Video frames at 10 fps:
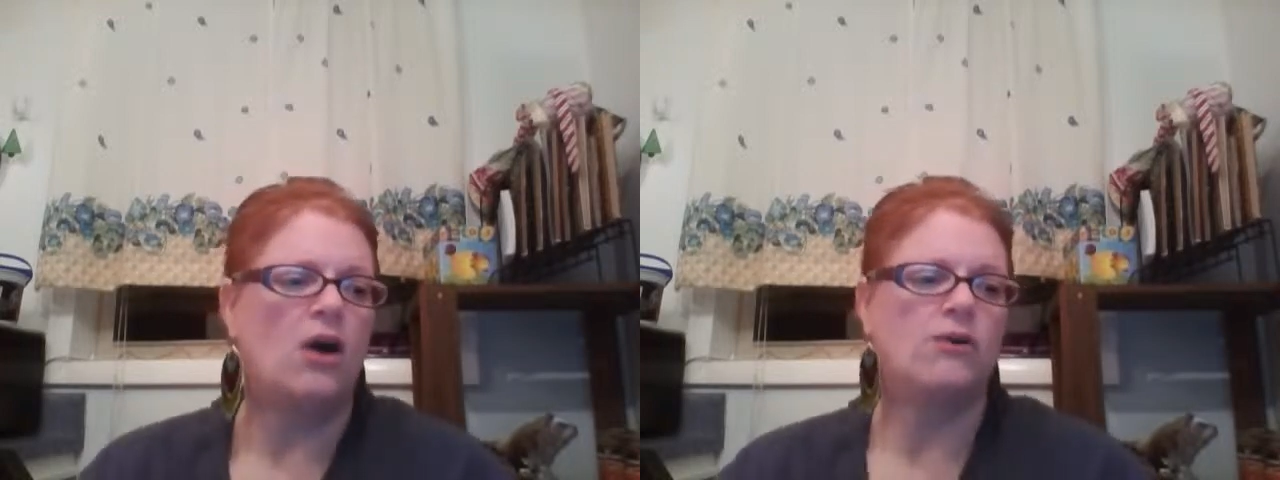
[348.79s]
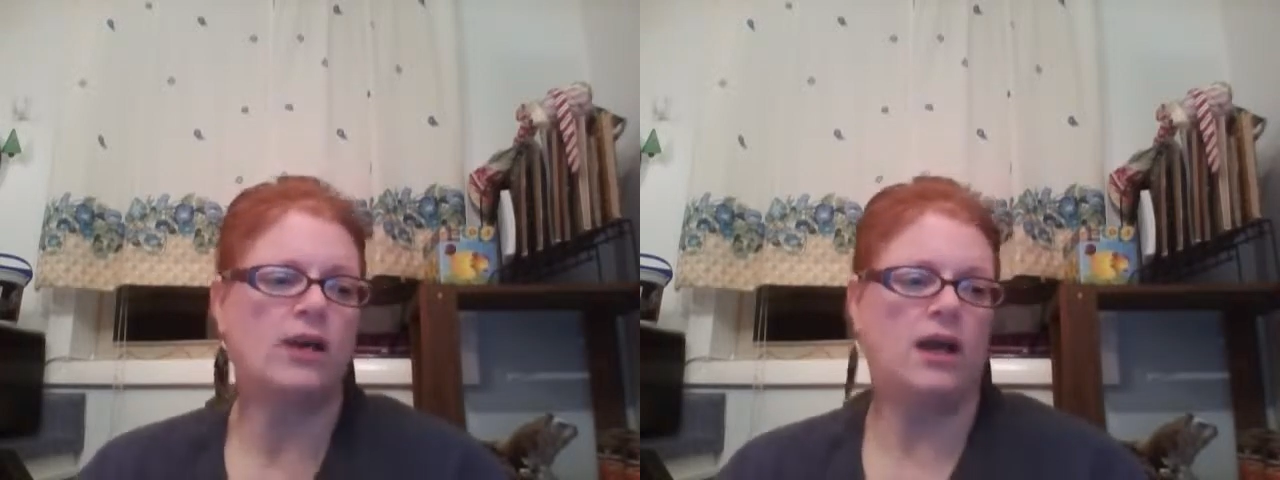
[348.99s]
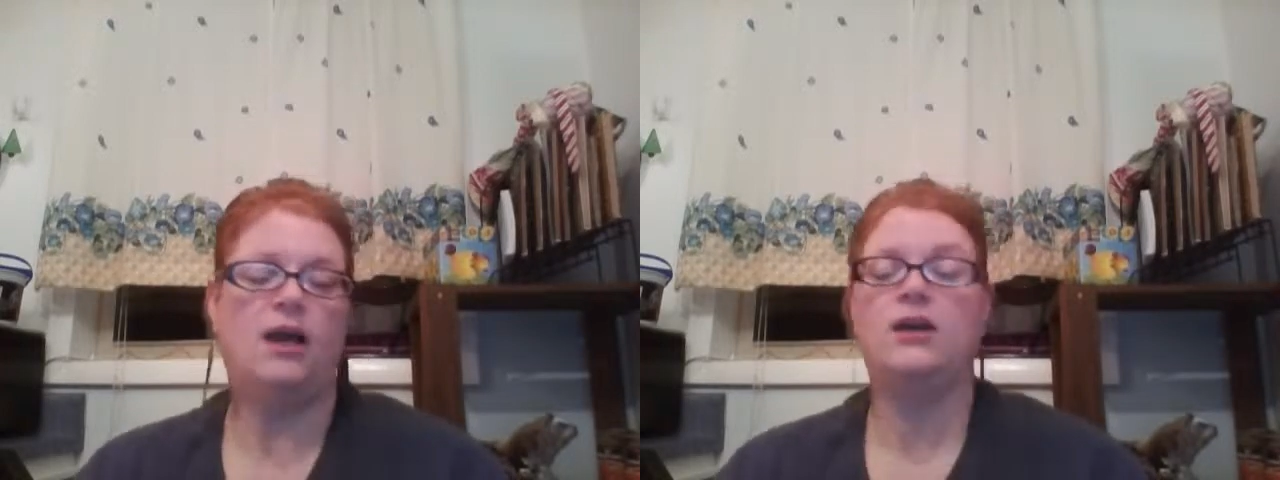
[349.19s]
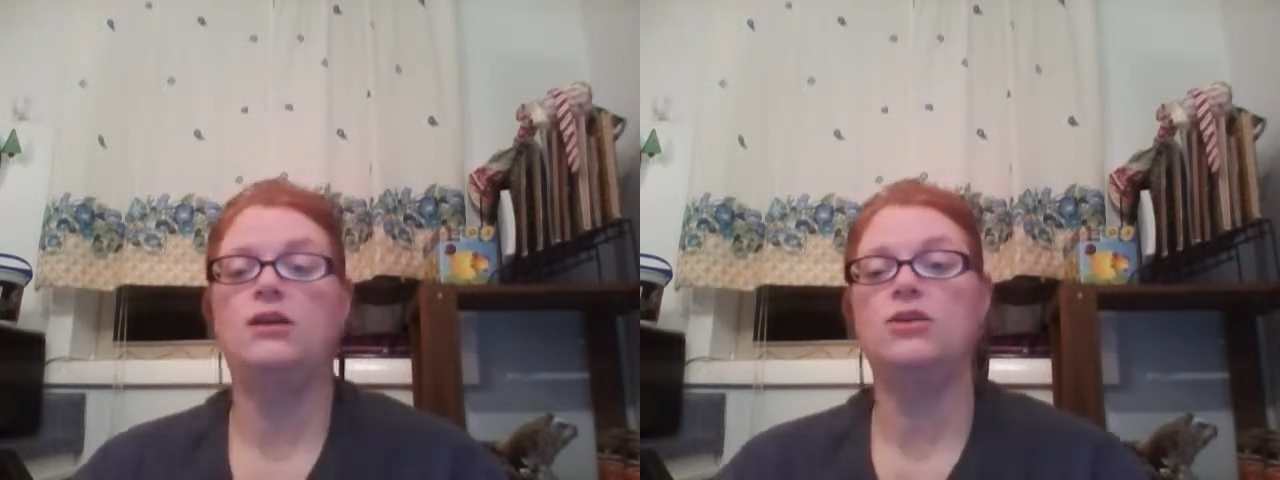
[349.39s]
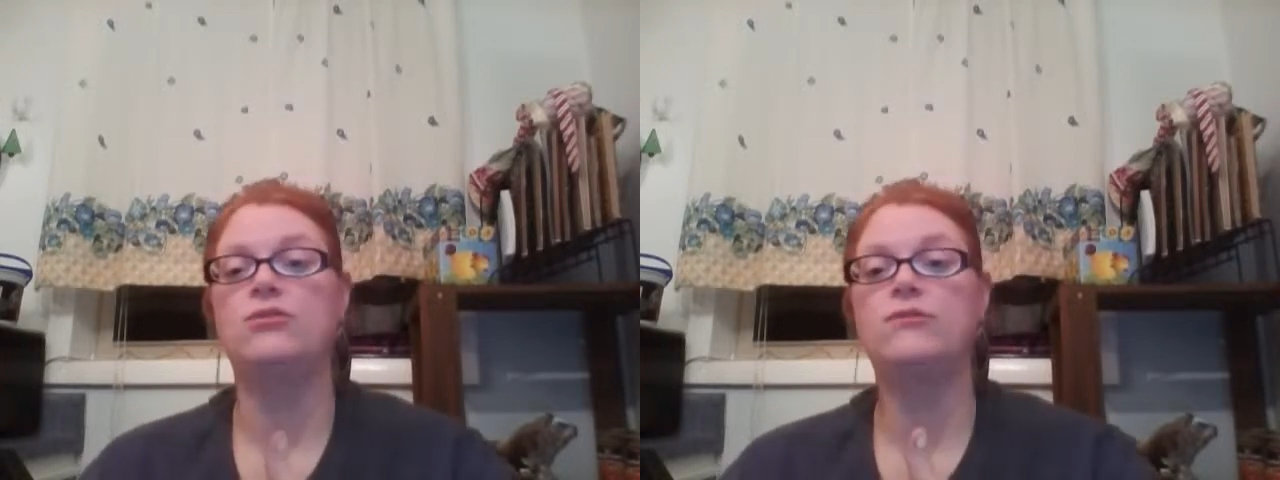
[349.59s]

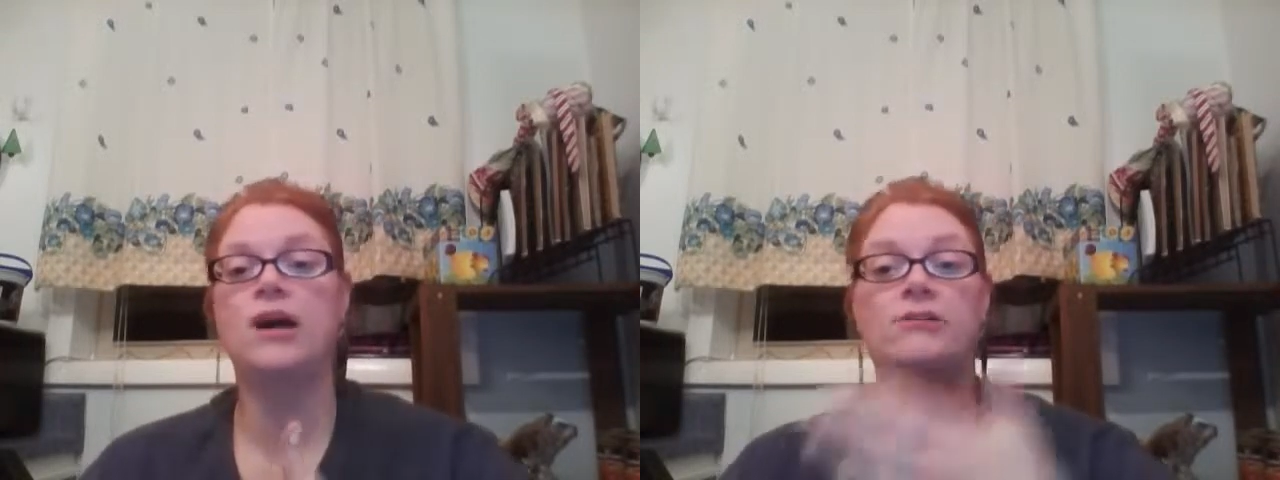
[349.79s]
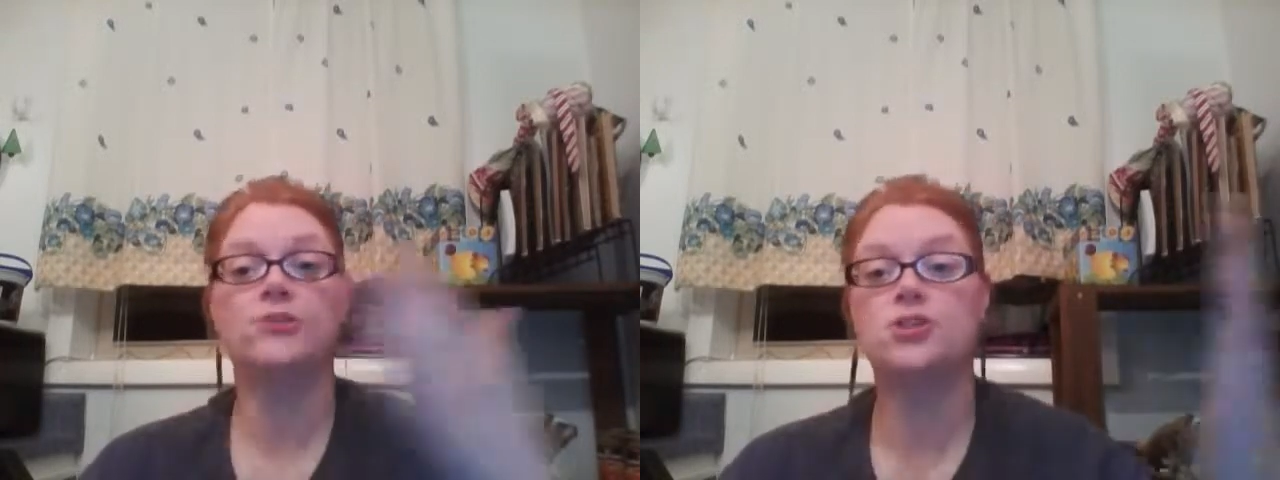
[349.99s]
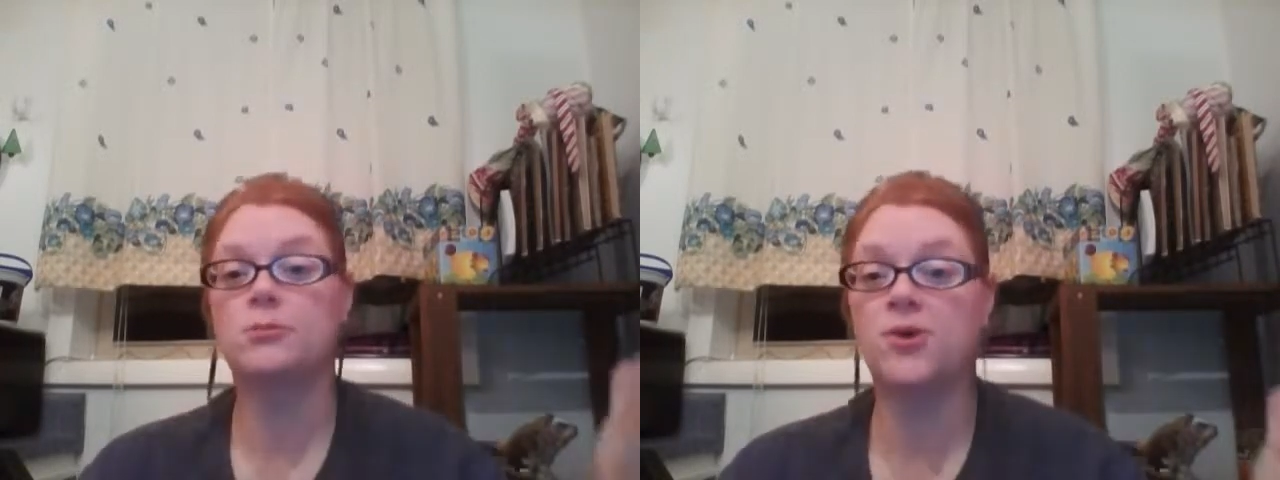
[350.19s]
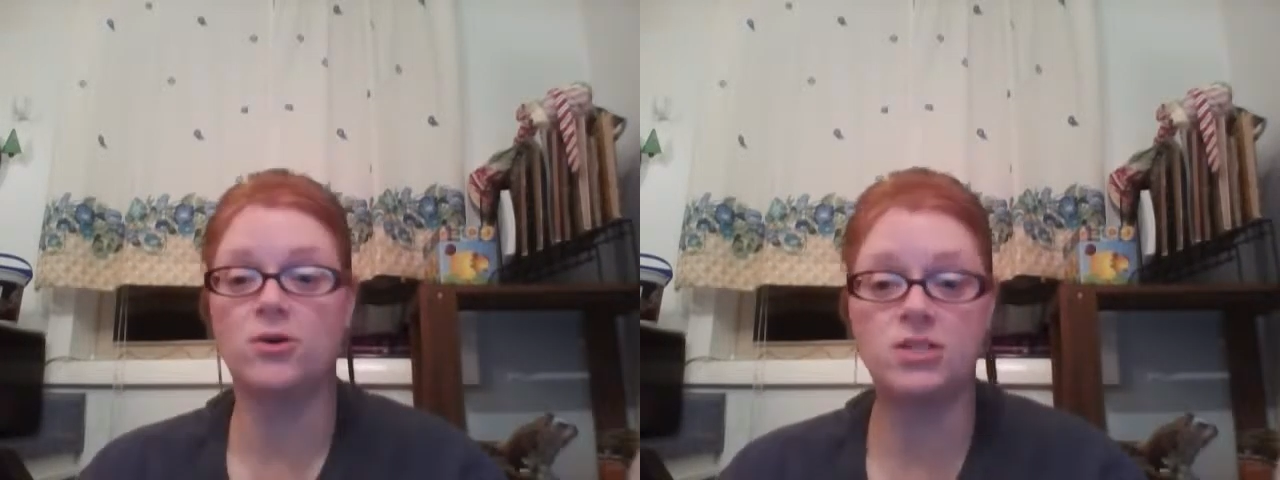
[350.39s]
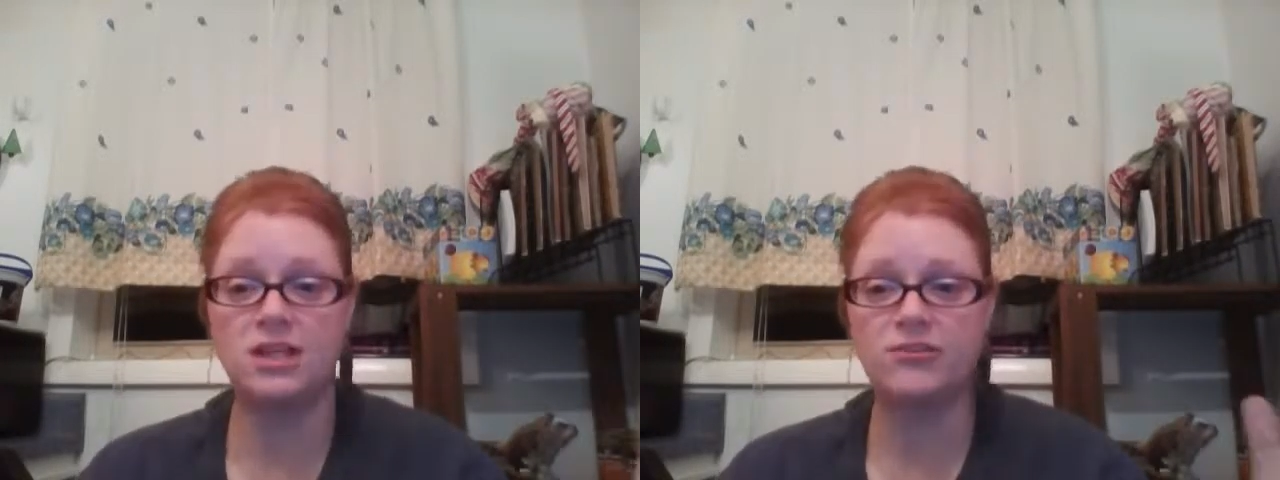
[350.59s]
Okay, you've covered your
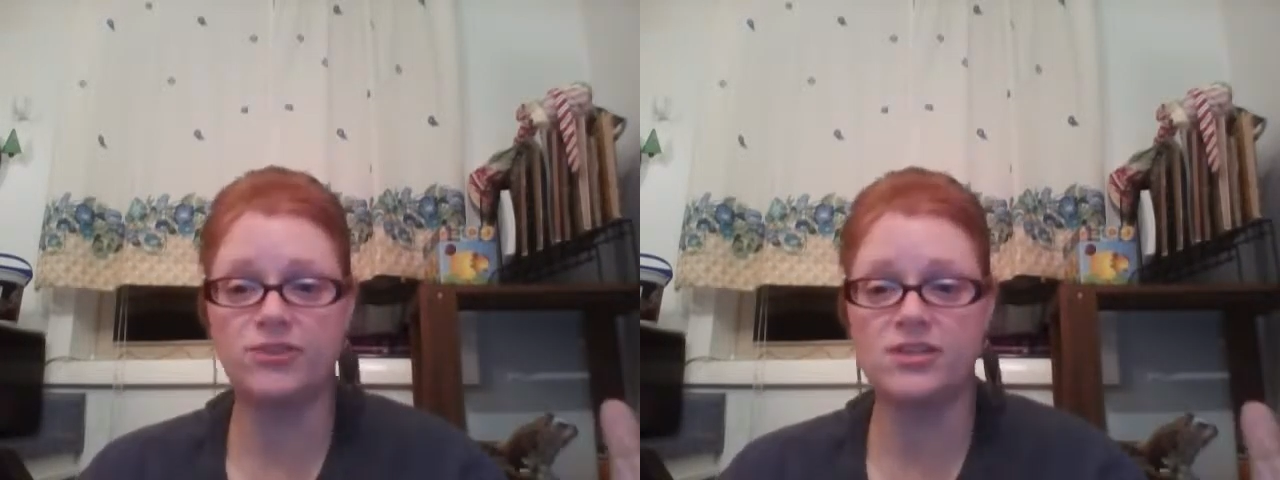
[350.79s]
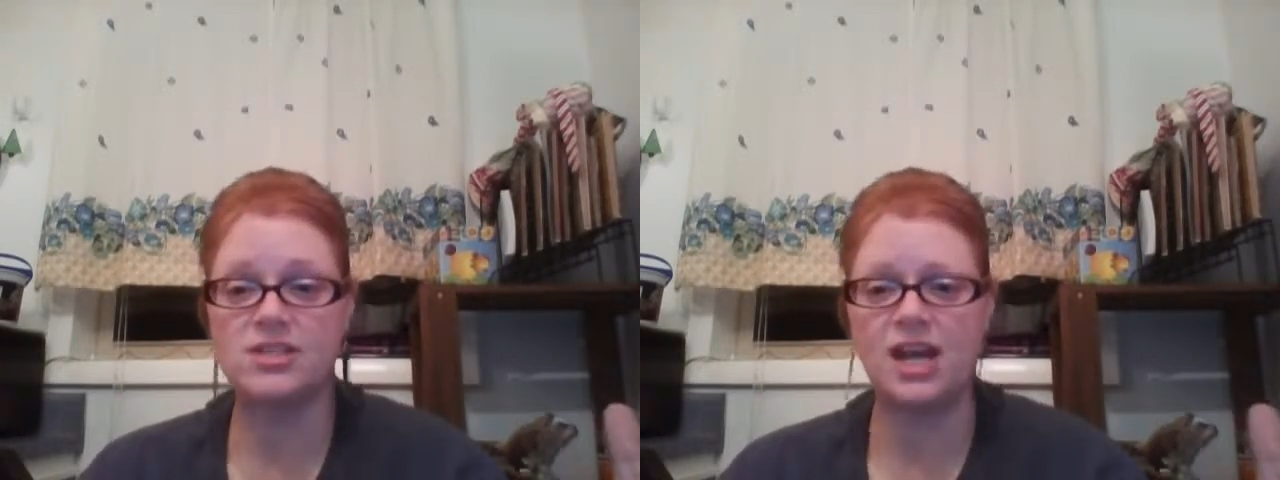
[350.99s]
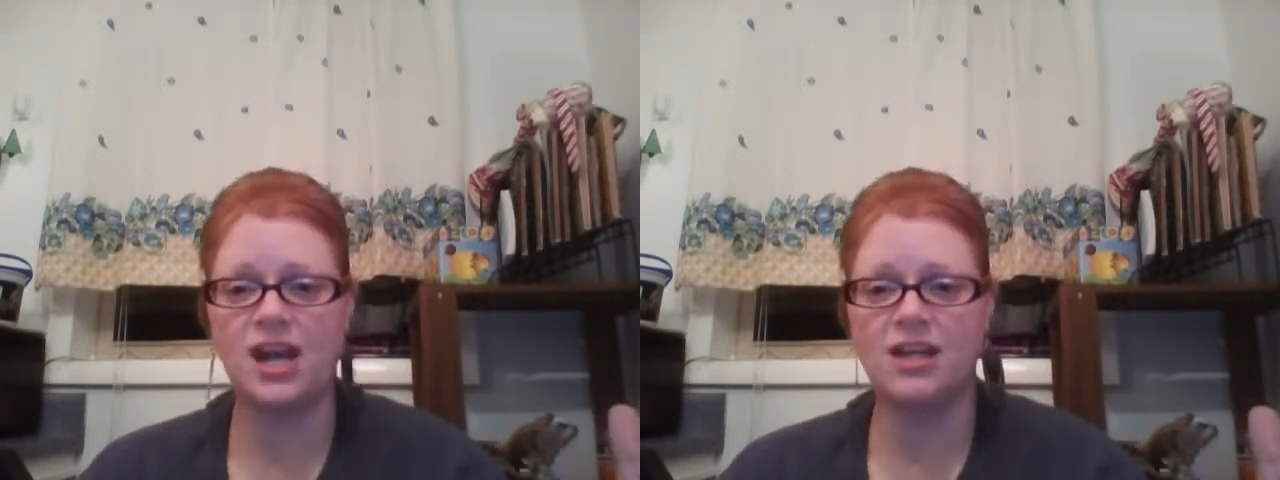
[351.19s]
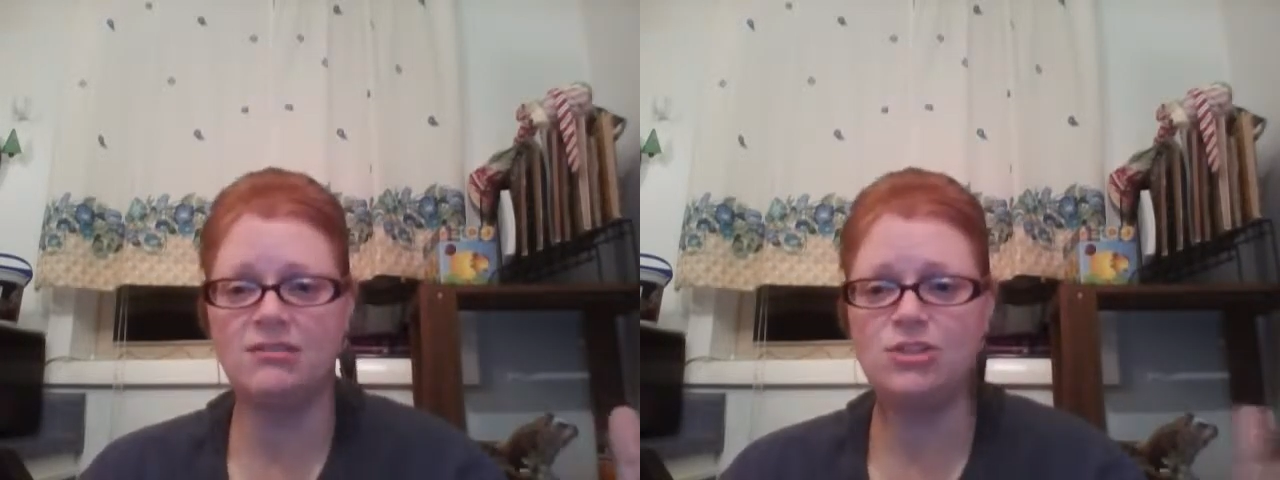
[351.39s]
protein for the day.